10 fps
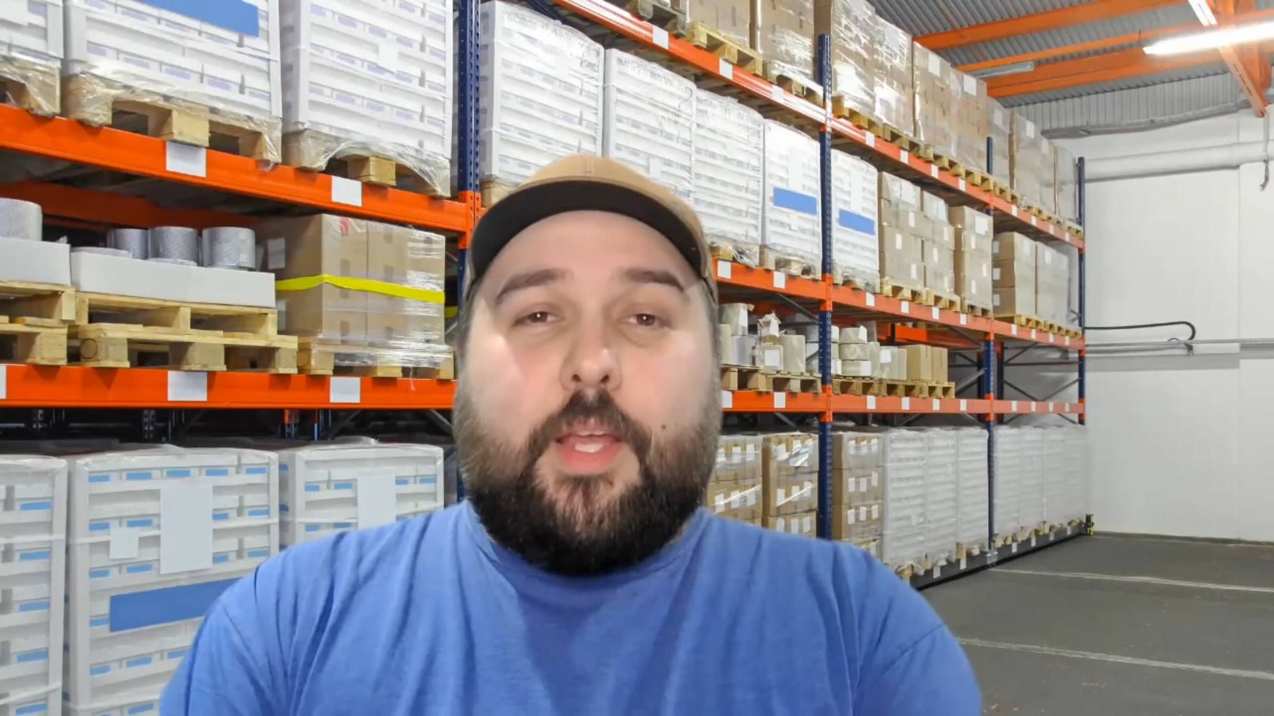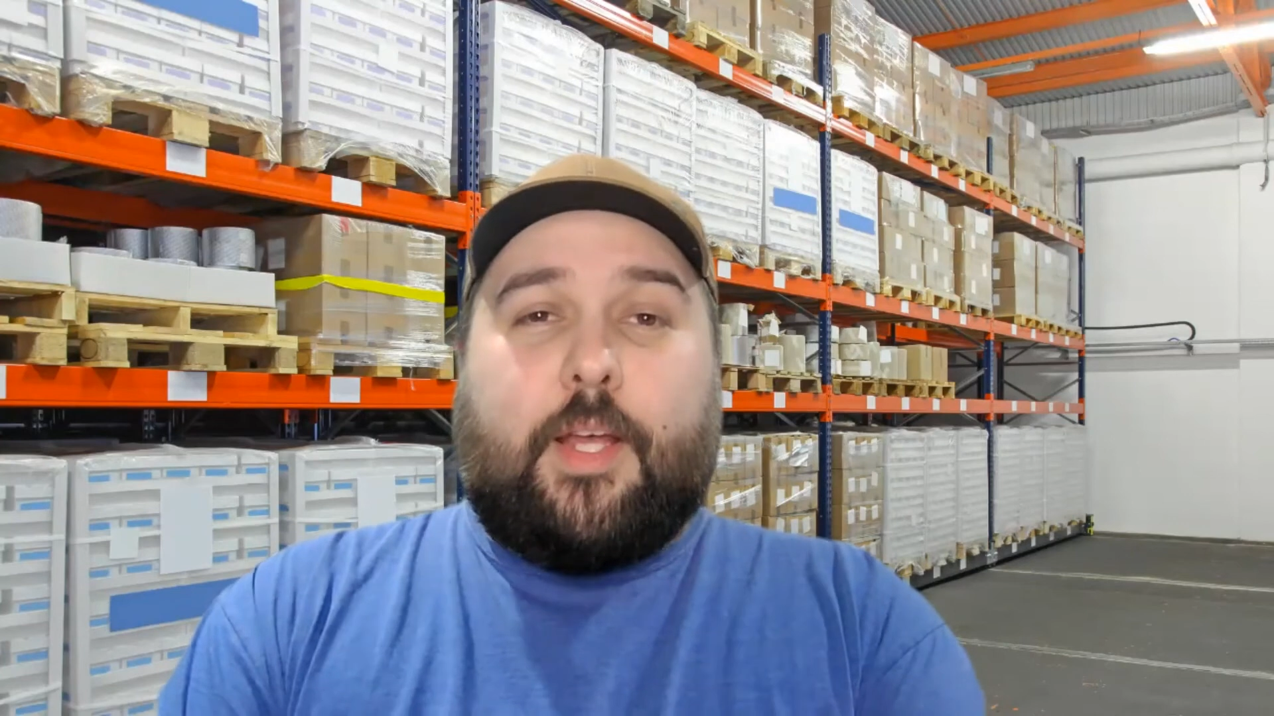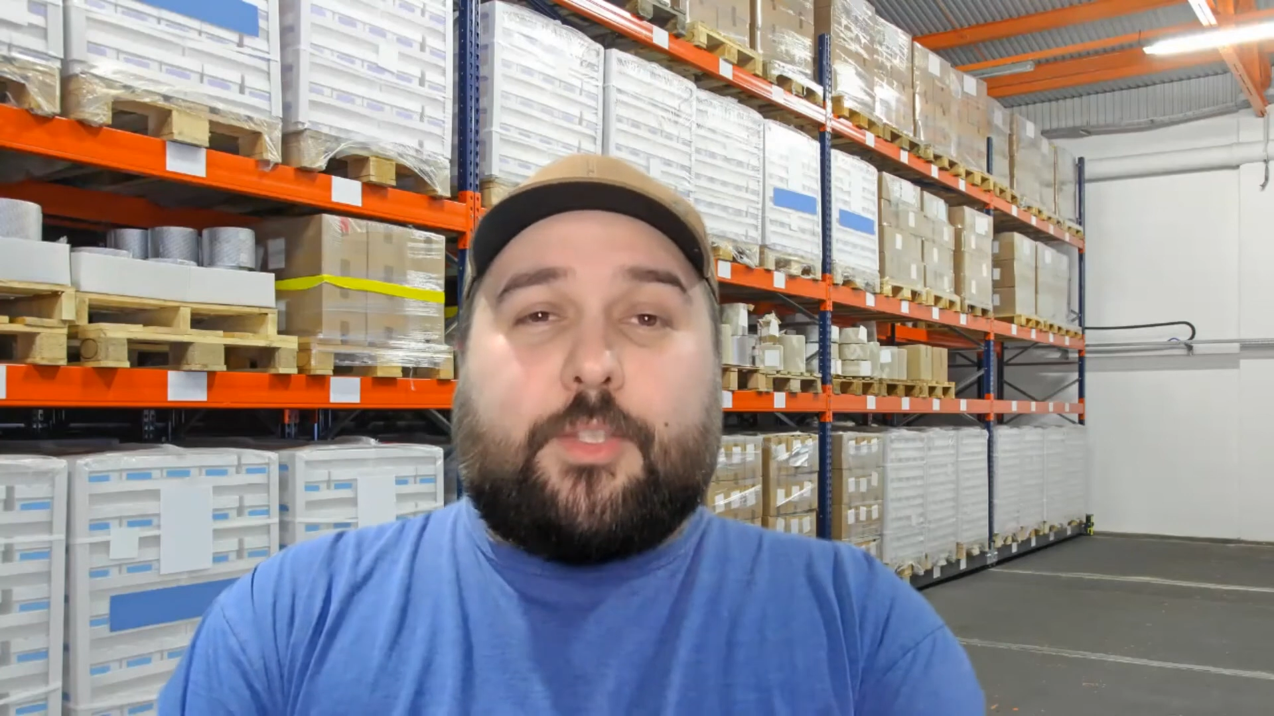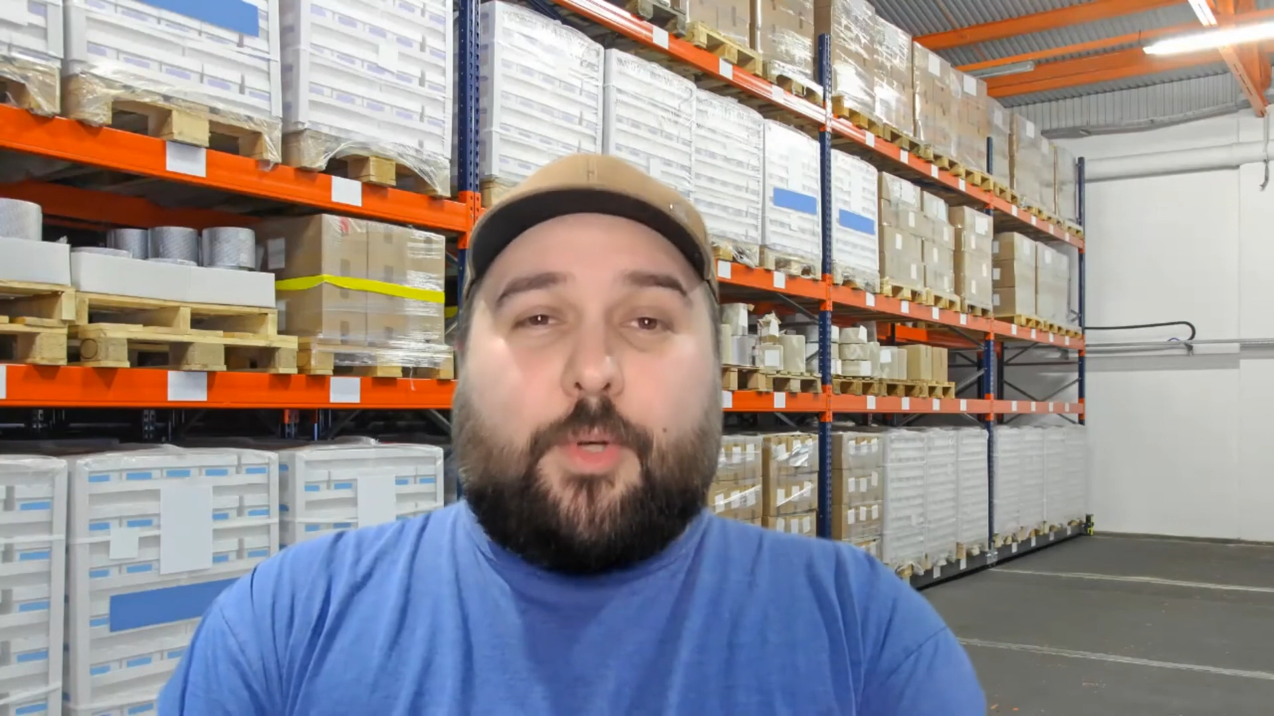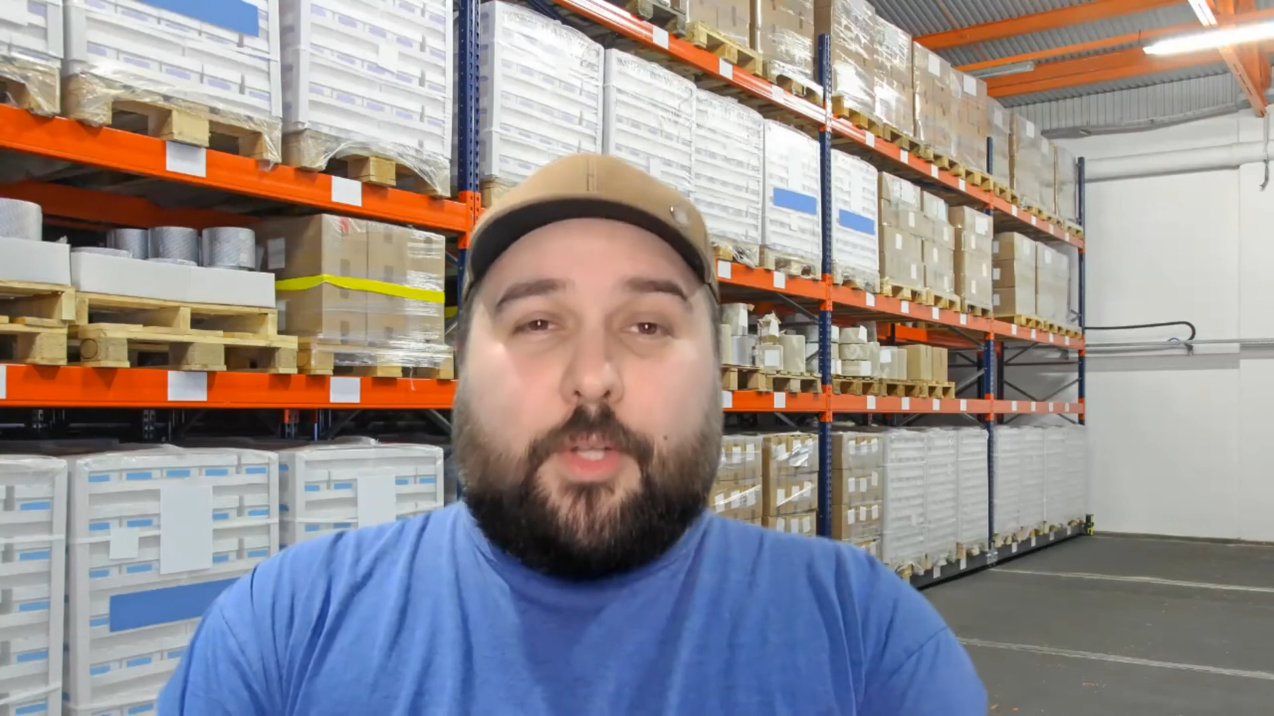
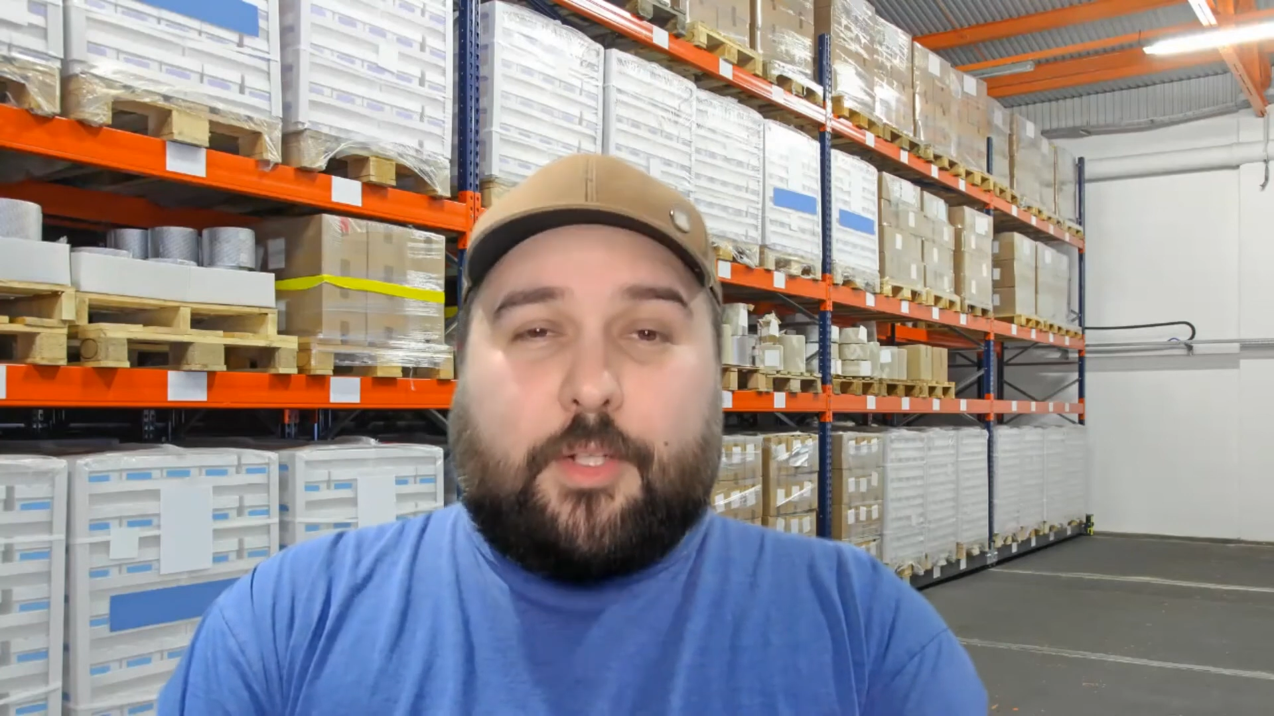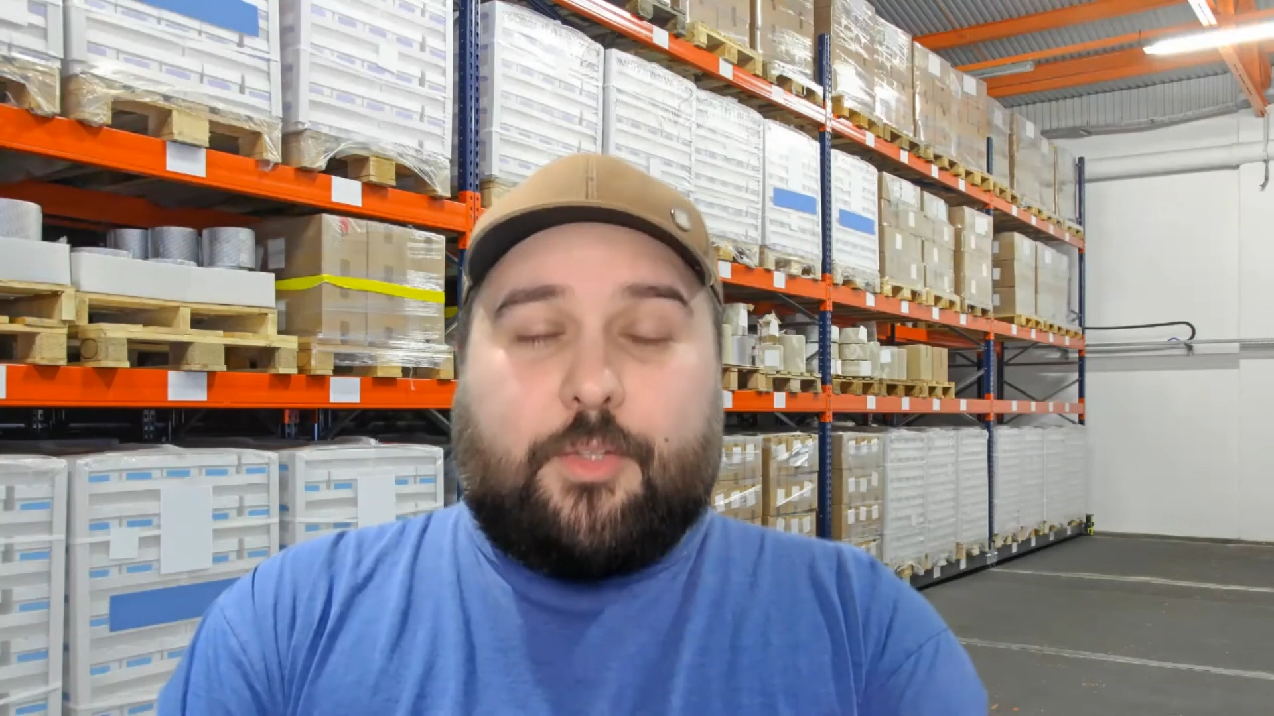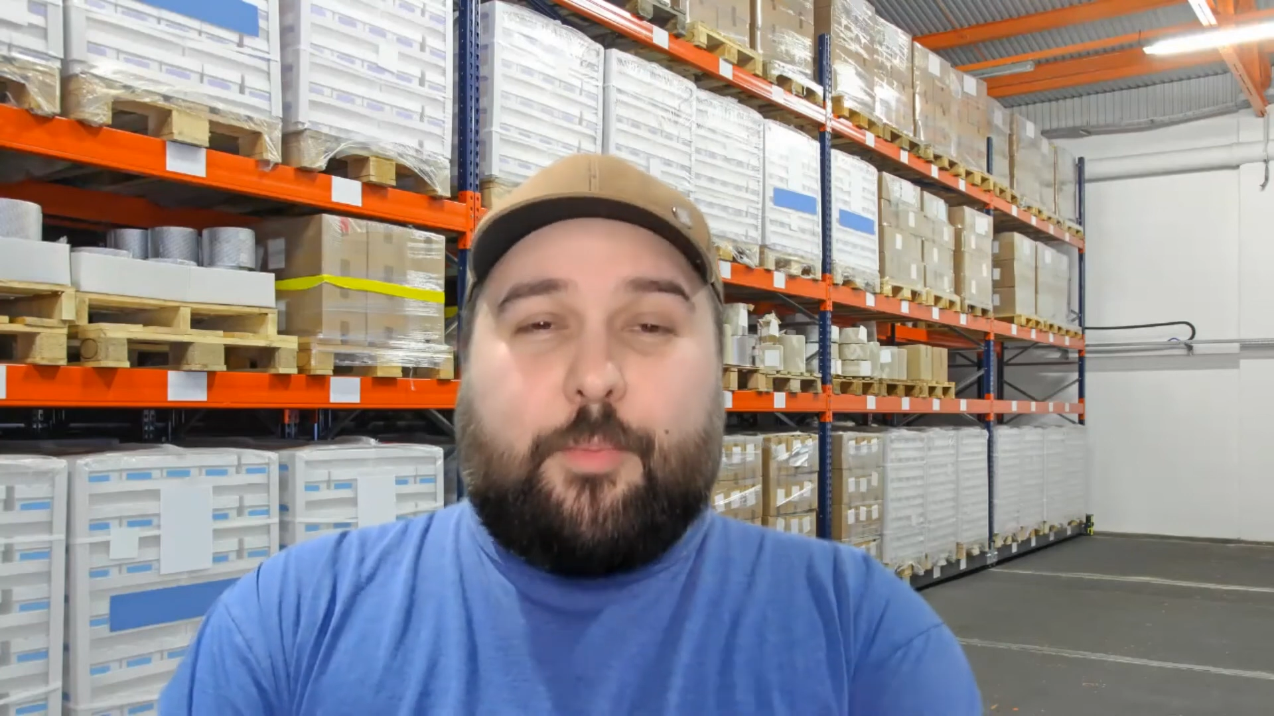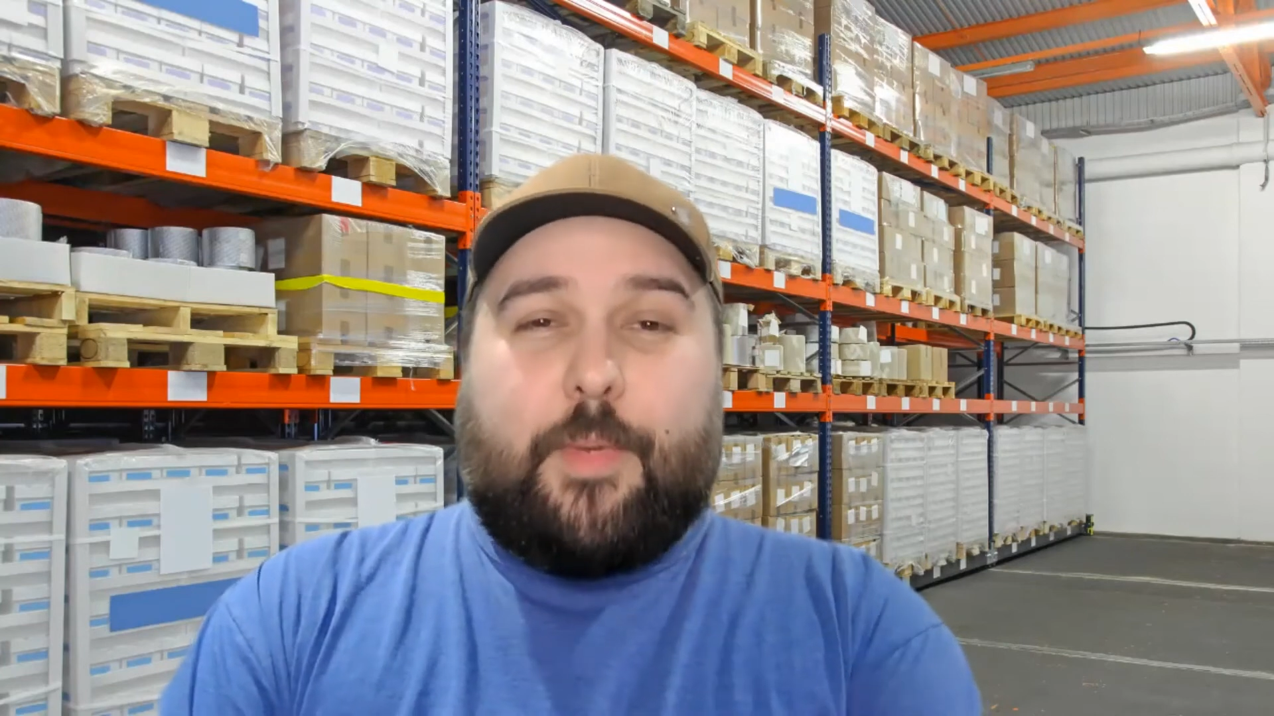And so I'll include